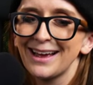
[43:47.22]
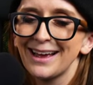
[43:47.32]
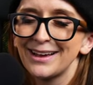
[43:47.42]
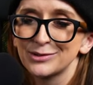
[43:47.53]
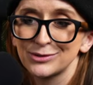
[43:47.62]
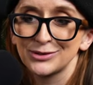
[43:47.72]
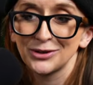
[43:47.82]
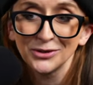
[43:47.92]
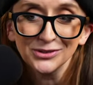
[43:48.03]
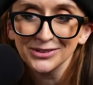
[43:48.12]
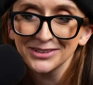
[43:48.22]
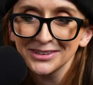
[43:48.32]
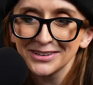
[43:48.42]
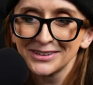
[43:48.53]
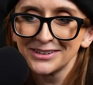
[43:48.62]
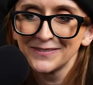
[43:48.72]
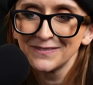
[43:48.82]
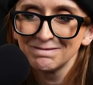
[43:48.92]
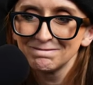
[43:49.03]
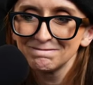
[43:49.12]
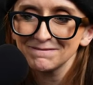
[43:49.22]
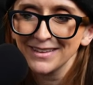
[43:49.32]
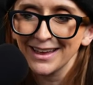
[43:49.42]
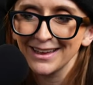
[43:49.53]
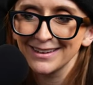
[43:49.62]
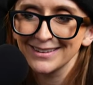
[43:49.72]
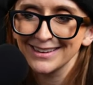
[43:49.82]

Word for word: as an adult and